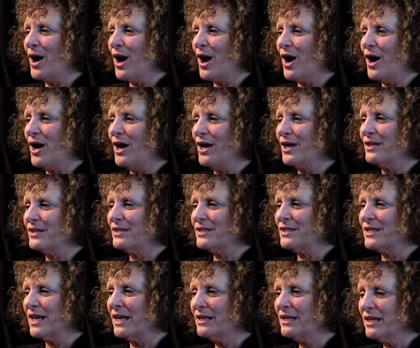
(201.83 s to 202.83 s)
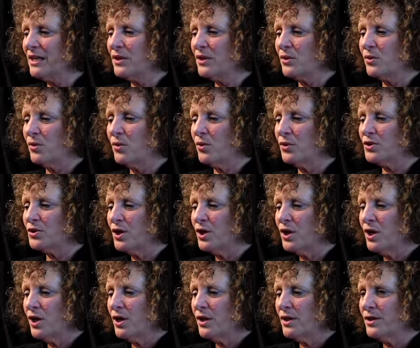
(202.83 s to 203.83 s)
I suddenly thought,
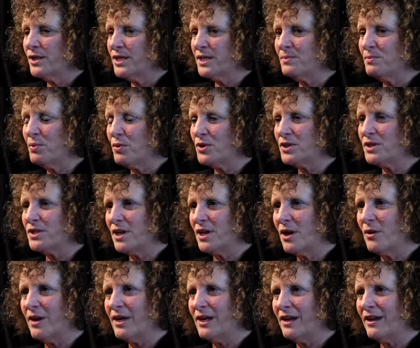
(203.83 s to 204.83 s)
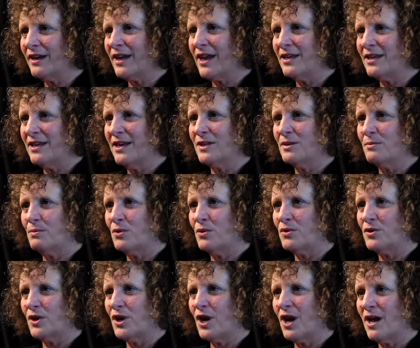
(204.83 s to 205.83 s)
this book is so unlike any other
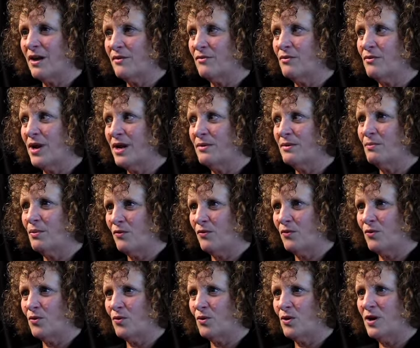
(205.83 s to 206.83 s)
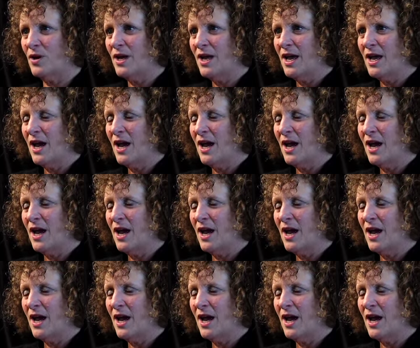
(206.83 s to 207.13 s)
book that I have read before.